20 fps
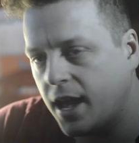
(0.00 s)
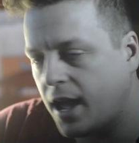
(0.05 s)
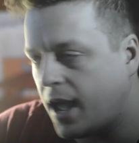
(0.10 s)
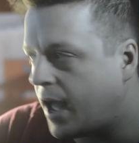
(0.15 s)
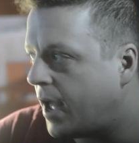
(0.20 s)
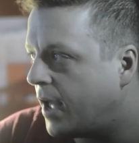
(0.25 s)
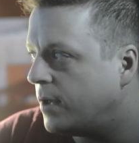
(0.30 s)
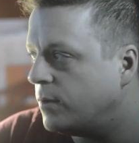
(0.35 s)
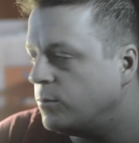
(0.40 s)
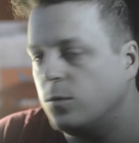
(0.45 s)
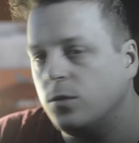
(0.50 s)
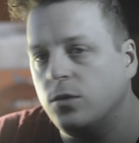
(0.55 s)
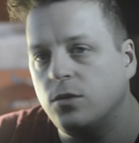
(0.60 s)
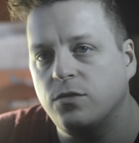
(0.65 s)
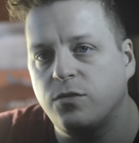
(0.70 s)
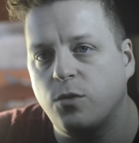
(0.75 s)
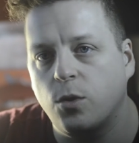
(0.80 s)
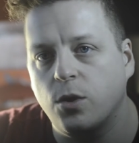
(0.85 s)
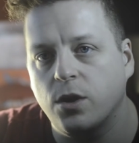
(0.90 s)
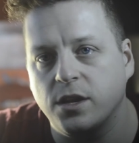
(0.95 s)
I will
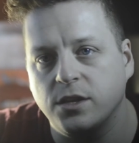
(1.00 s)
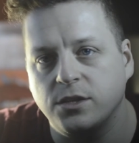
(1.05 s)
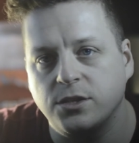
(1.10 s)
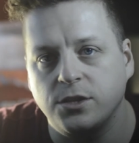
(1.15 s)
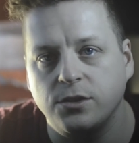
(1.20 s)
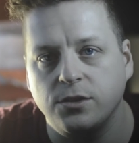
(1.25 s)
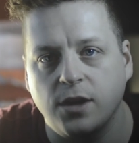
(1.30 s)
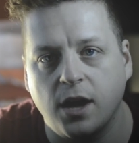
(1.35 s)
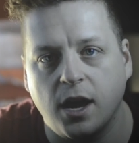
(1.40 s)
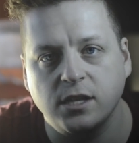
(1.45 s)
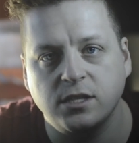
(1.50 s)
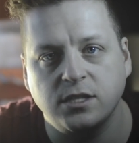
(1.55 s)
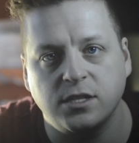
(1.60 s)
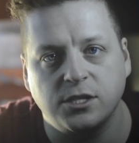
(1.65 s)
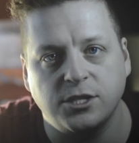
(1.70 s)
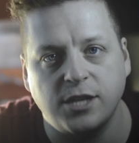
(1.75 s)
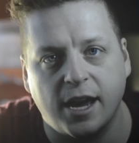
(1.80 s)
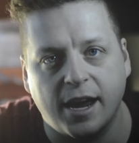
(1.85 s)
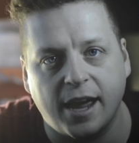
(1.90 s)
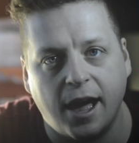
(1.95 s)
forward it to you guys to
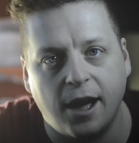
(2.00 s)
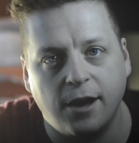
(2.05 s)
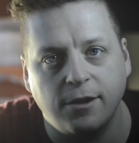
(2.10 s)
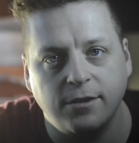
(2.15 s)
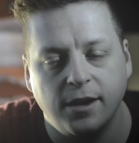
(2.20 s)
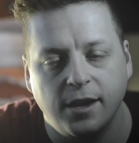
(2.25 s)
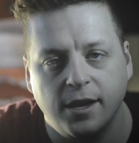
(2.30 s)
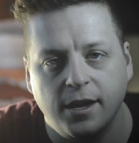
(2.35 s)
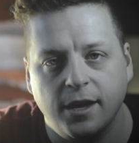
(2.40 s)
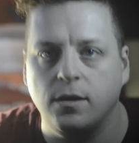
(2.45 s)
check out.